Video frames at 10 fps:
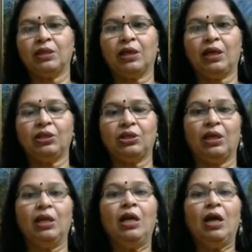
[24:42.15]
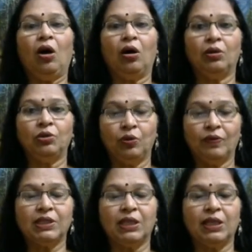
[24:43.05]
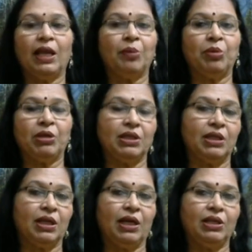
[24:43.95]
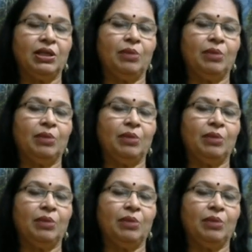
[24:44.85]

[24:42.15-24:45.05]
the country, university libraries in the country.